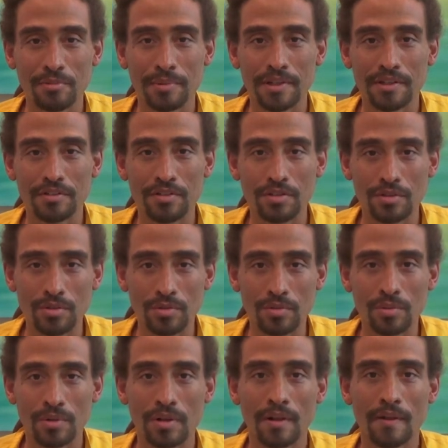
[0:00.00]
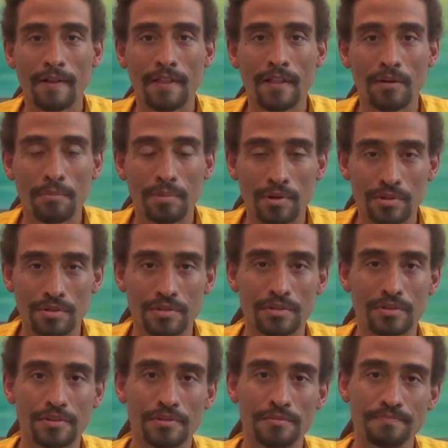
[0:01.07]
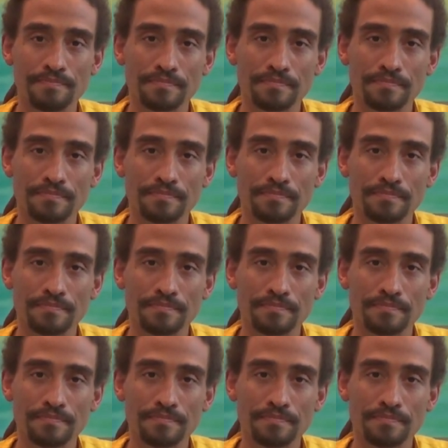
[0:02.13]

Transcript: bit too personal.